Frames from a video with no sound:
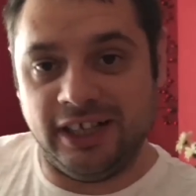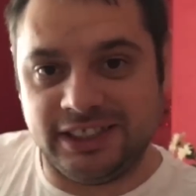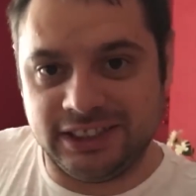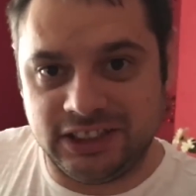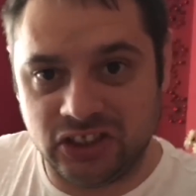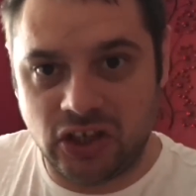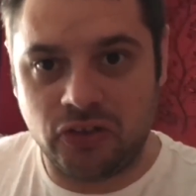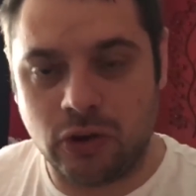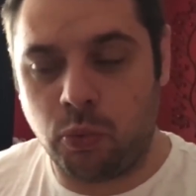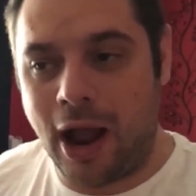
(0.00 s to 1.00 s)
Rachel's just
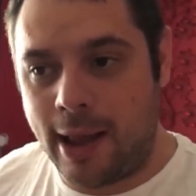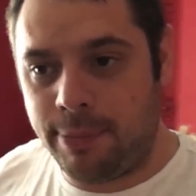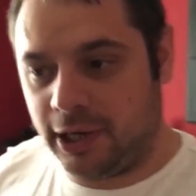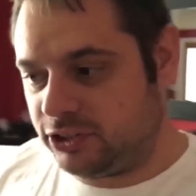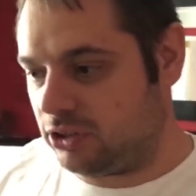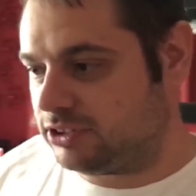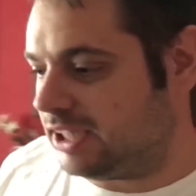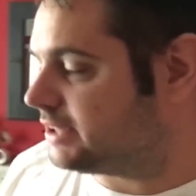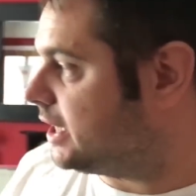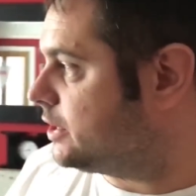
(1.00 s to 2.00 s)
on the web,
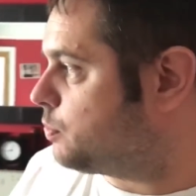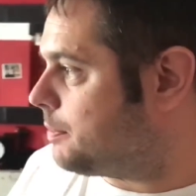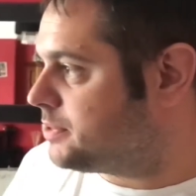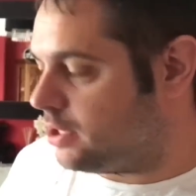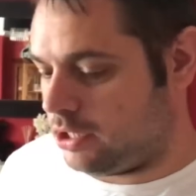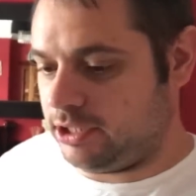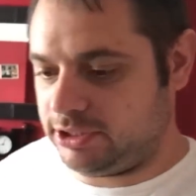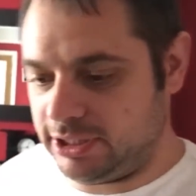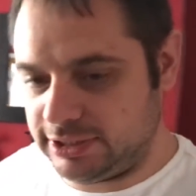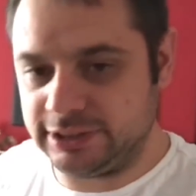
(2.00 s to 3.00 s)
Tesco's website.
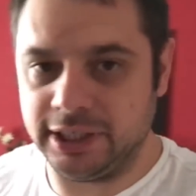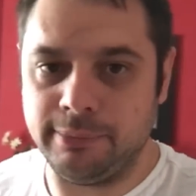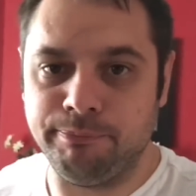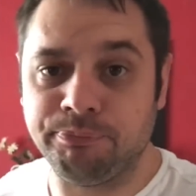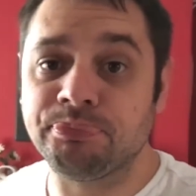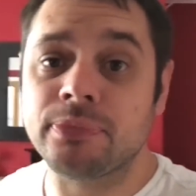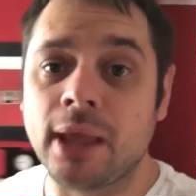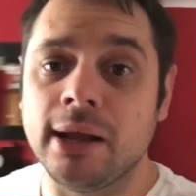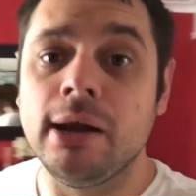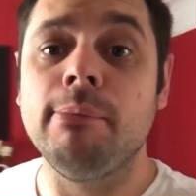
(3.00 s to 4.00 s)
She's um,
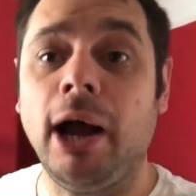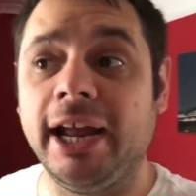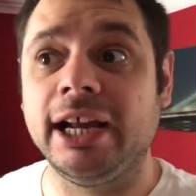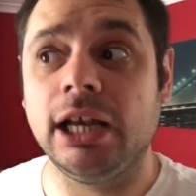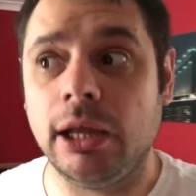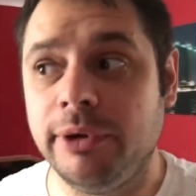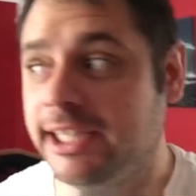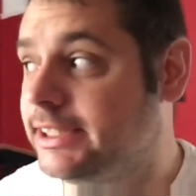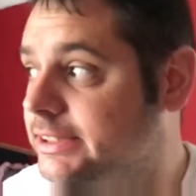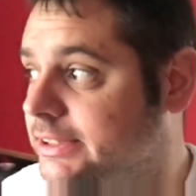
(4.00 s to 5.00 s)
buying
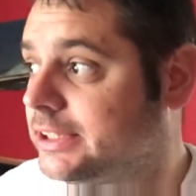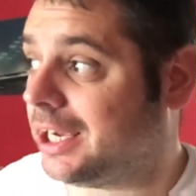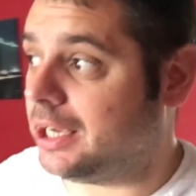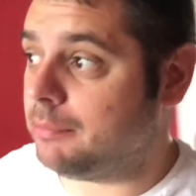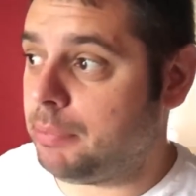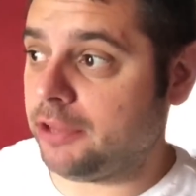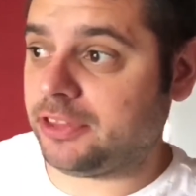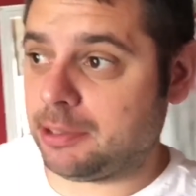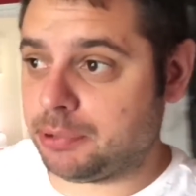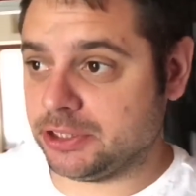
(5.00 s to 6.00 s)
Chloe's uh,
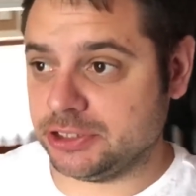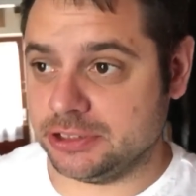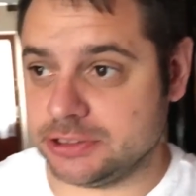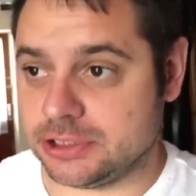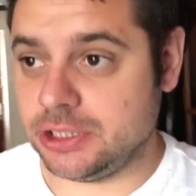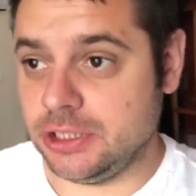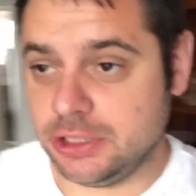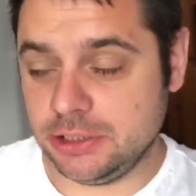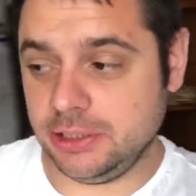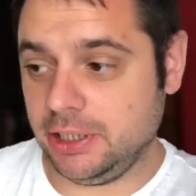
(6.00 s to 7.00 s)
birthday present.
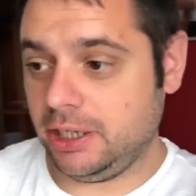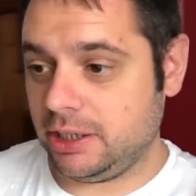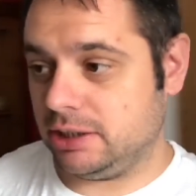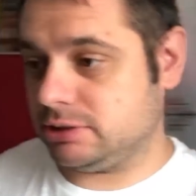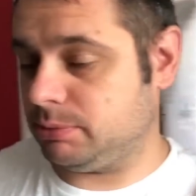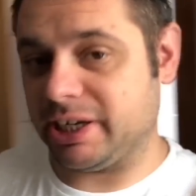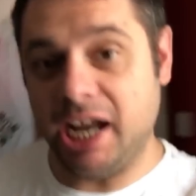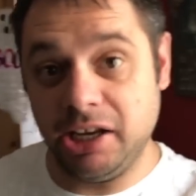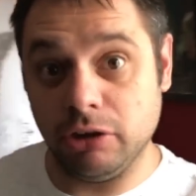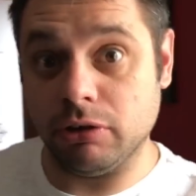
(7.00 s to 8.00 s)
Yes, we're
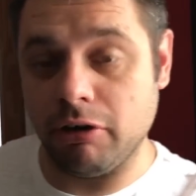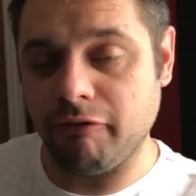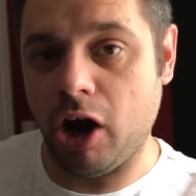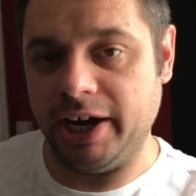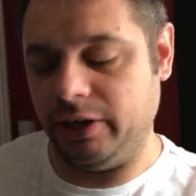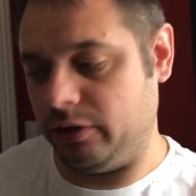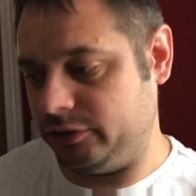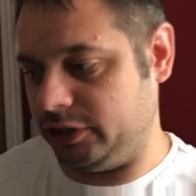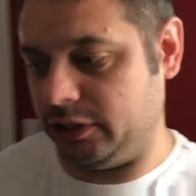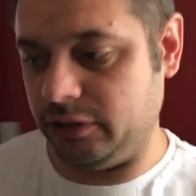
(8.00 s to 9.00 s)
getting her a ride
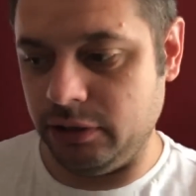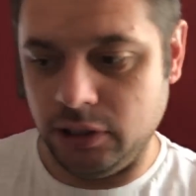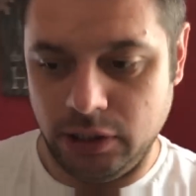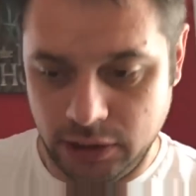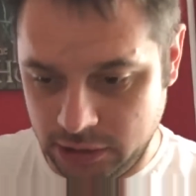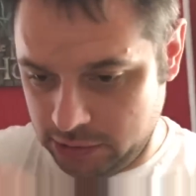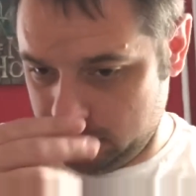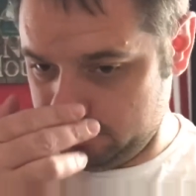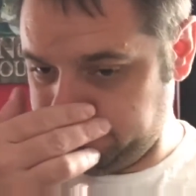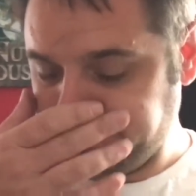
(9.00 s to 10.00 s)
on, you know.
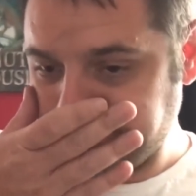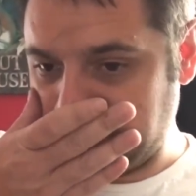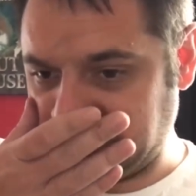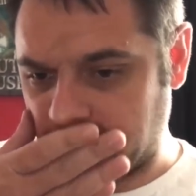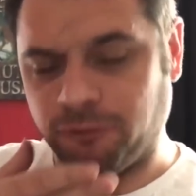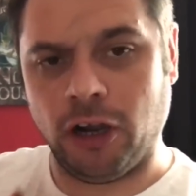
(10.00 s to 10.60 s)
It's a